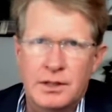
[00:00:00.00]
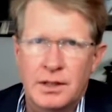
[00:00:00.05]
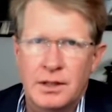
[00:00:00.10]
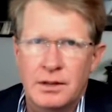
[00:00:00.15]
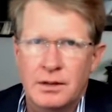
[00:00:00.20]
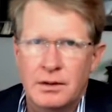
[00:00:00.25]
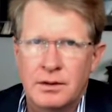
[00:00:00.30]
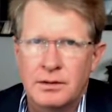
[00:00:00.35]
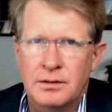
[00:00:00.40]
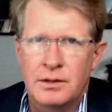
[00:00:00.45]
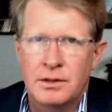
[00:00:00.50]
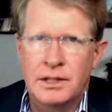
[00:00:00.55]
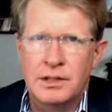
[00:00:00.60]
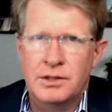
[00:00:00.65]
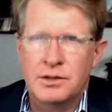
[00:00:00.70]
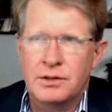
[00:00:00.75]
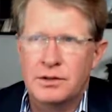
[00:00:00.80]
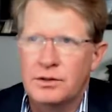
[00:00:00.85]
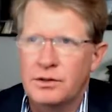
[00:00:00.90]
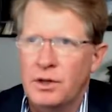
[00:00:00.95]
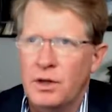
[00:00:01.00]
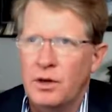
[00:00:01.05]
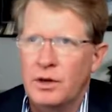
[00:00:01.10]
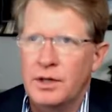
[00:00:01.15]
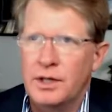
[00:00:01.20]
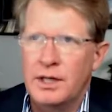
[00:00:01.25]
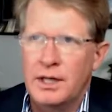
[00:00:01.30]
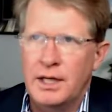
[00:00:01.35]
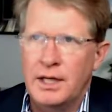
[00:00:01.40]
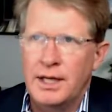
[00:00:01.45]
there as you
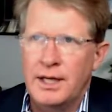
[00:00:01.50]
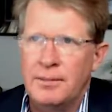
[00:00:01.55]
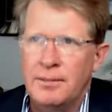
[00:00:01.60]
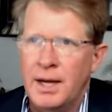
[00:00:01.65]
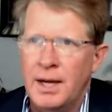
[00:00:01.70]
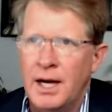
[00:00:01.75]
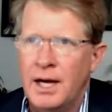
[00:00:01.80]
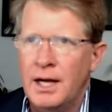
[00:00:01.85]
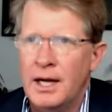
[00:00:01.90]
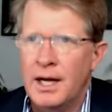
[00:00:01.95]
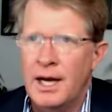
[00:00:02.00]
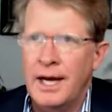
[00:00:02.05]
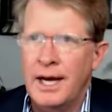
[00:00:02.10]
log into eBuy.